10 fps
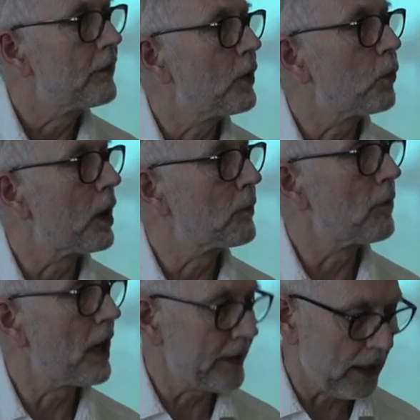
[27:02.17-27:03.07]
that one
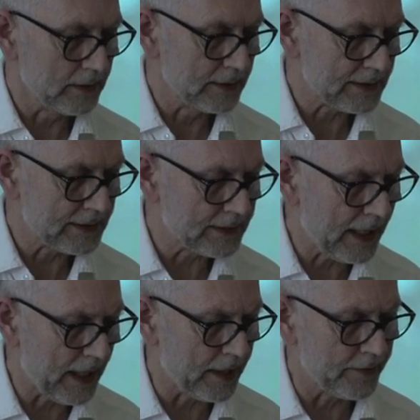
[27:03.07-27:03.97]
might
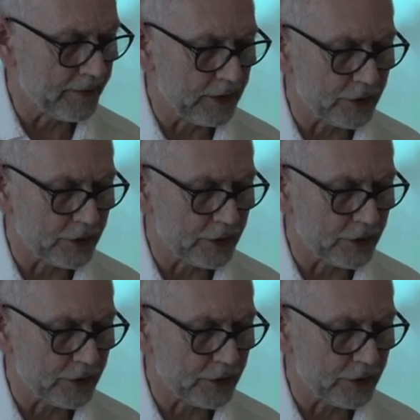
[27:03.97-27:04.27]
understand the